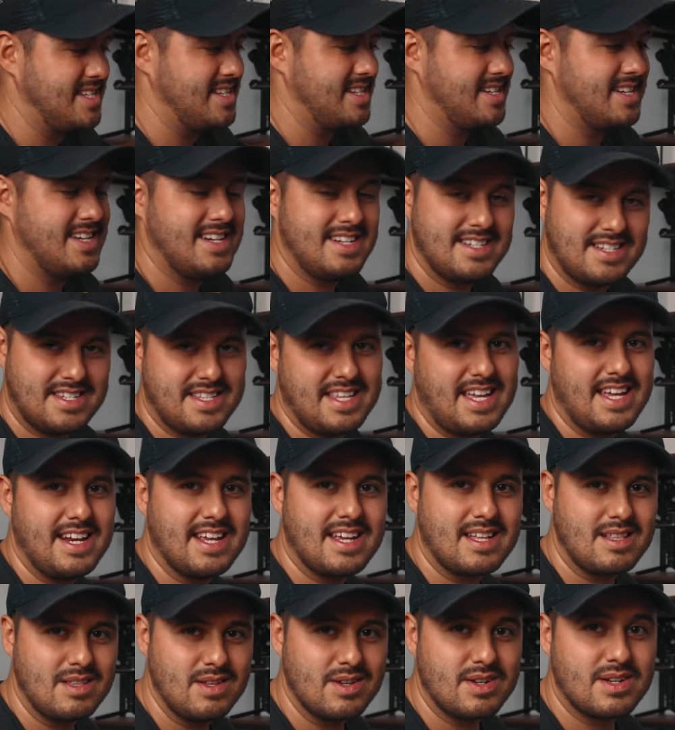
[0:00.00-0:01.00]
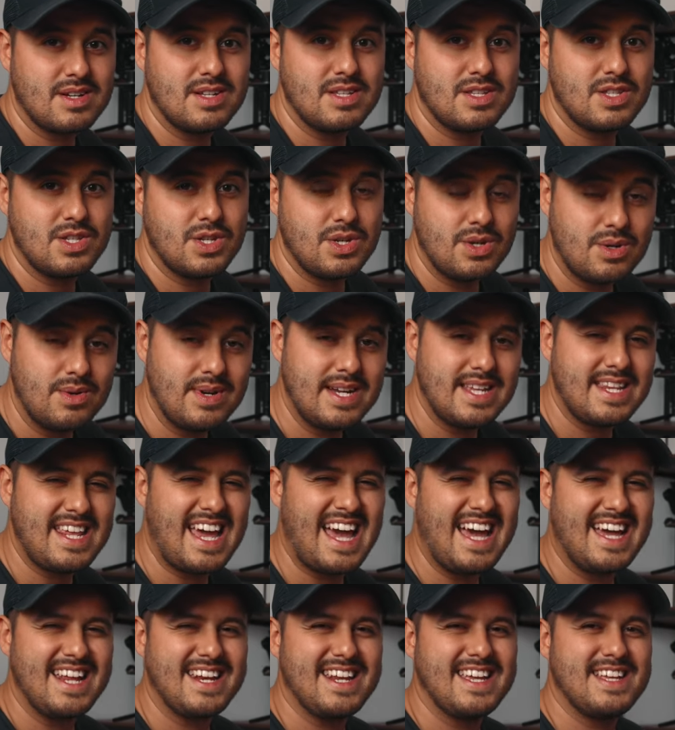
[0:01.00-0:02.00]
an aesthetic look to it
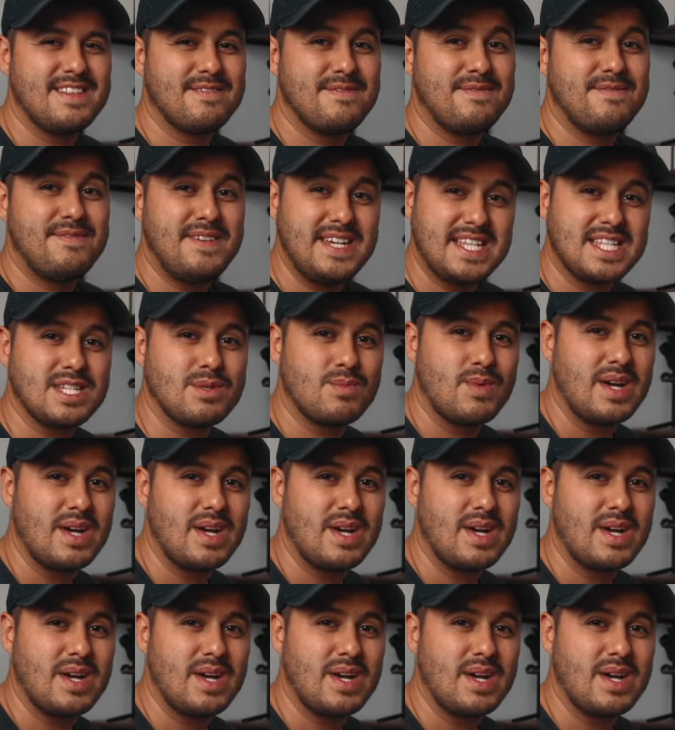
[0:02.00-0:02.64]
and it fits